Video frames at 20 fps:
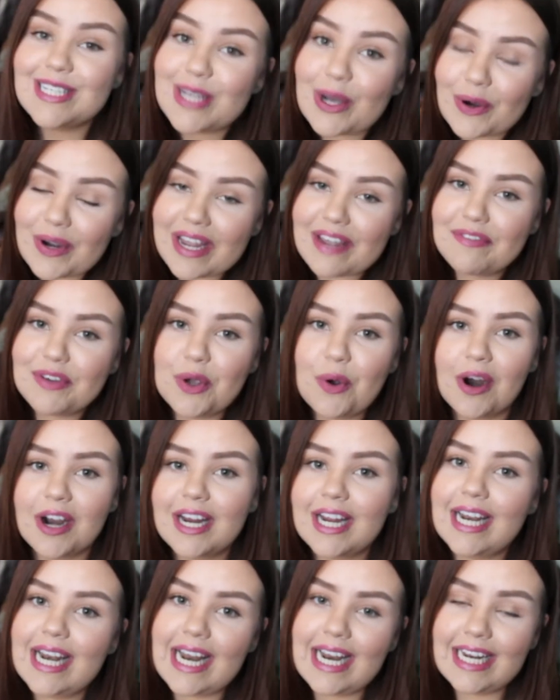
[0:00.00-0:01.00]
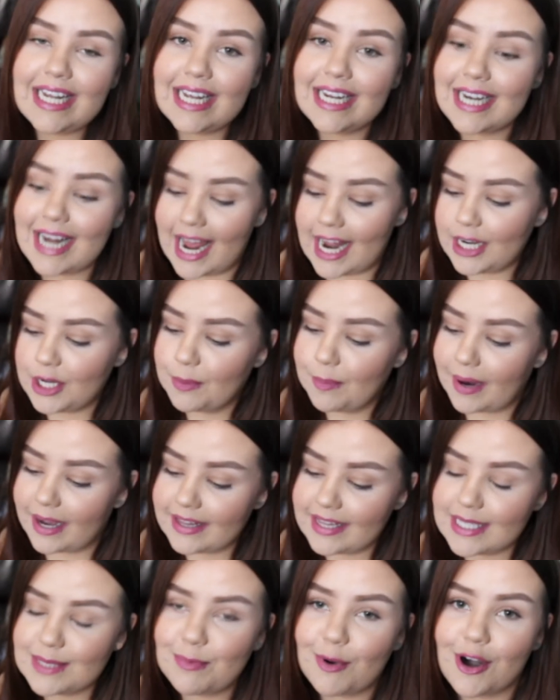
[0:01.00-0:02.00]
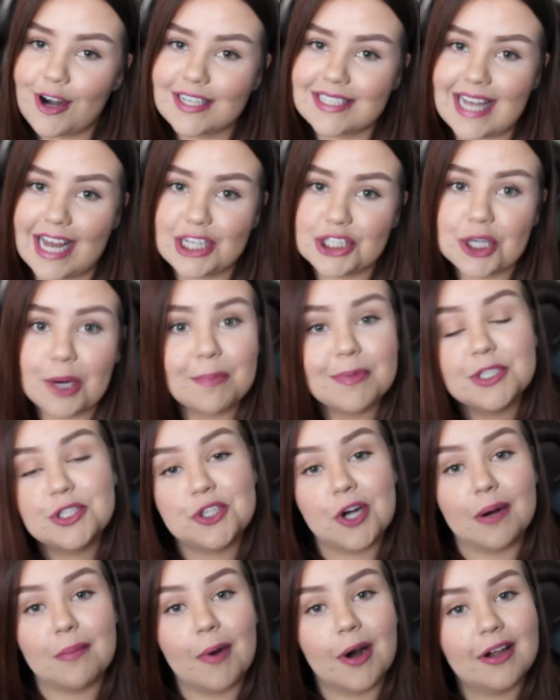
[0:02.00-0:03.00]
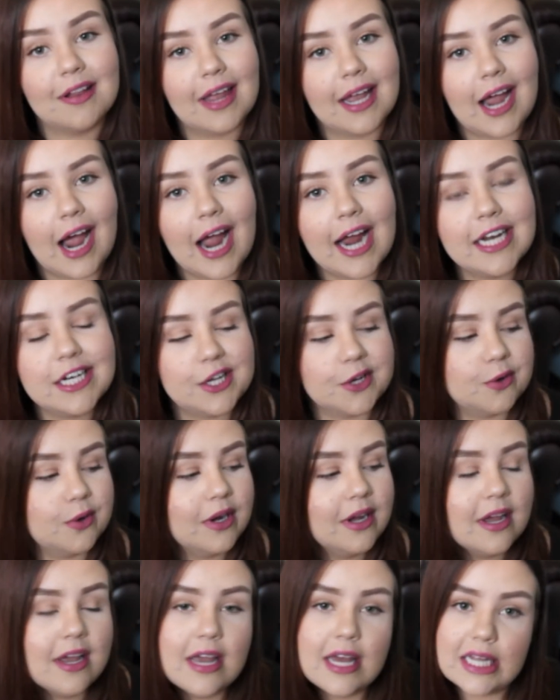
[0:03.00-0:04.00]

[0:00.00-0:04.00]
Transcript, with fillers: So if you are Canadian and and you buy these products at Shoppers Drug Mart like I do.